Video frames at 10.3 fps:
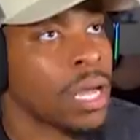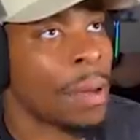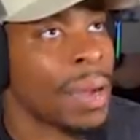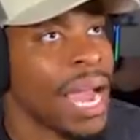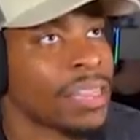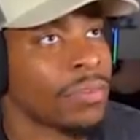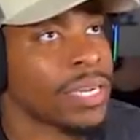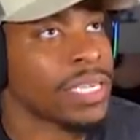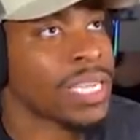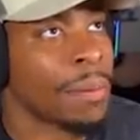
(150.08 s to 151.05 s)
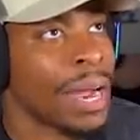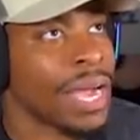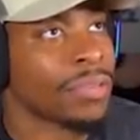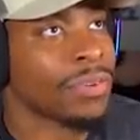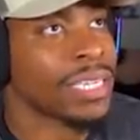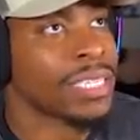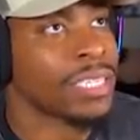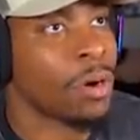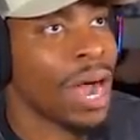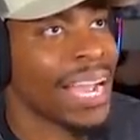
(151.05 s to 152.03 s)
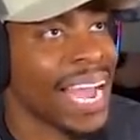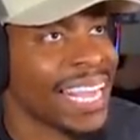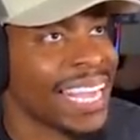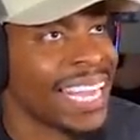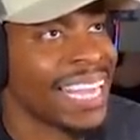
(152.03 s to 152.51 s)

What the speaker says: I might have to run this. No, I gotta get.